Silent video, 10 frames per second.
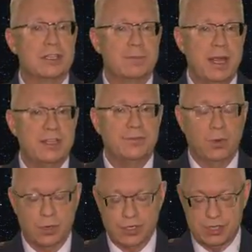Space
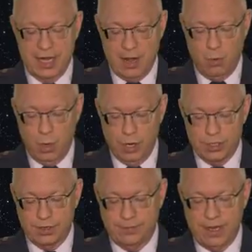Force
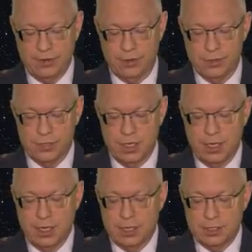network defenders
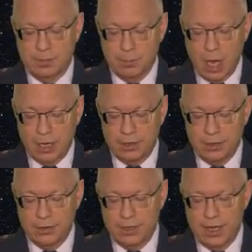to
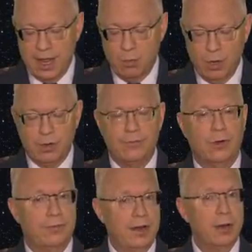monitor the network
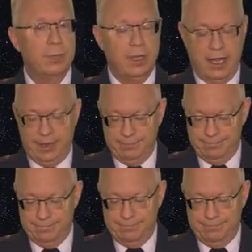for fair play
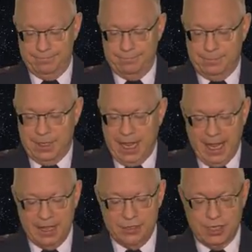
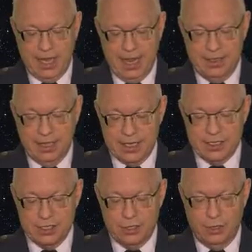and to gain
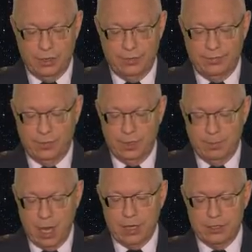lessons learned for the
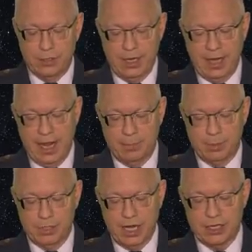monitoring and
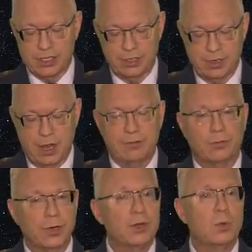protection of
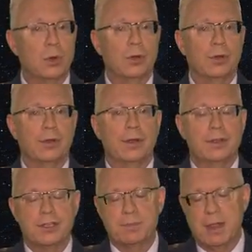real-world
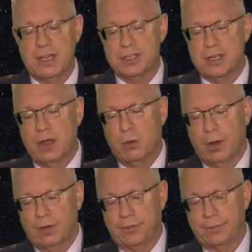space
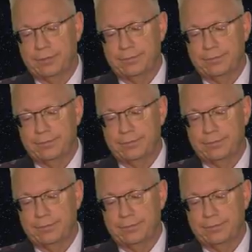networks.